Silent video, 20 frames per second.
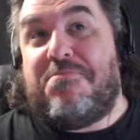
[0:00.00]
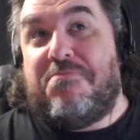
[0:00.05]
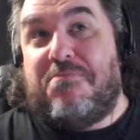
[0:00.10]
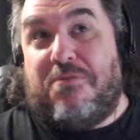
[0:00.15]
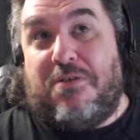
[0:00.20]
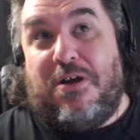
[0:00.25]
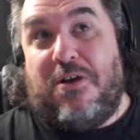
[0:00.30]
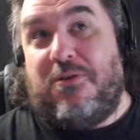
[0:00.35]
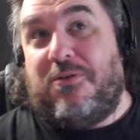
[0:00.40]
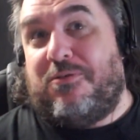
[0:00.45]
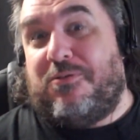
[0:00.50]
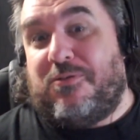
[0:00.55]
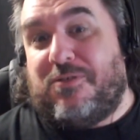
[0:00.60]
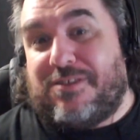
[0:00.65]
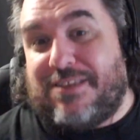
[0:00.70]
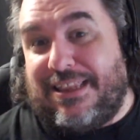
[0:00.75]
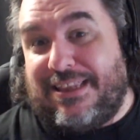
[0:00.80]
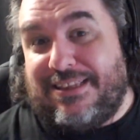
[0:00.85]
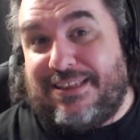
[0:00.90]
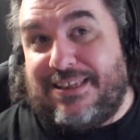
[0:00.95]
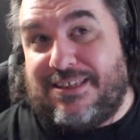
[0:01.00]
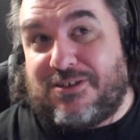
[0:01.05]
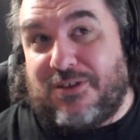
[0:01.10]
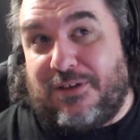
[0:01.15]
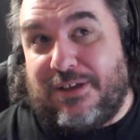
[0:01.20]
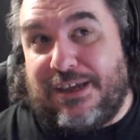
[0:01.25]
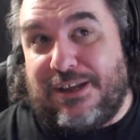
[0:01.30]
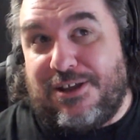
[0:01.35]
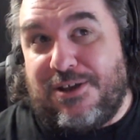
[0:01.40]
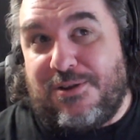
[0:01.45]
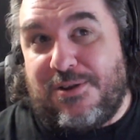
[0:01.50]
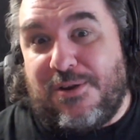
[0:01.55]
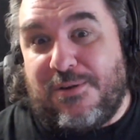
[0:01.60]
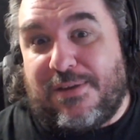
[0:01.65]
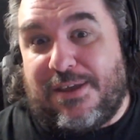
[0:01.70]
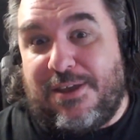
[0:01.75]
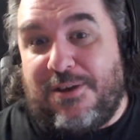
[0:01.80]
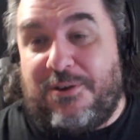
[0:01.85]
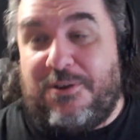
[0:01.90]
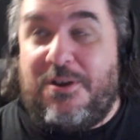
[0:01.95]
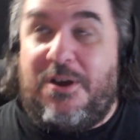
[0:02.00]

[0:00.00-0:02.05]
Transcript: well, it was just gonna get Odo killed.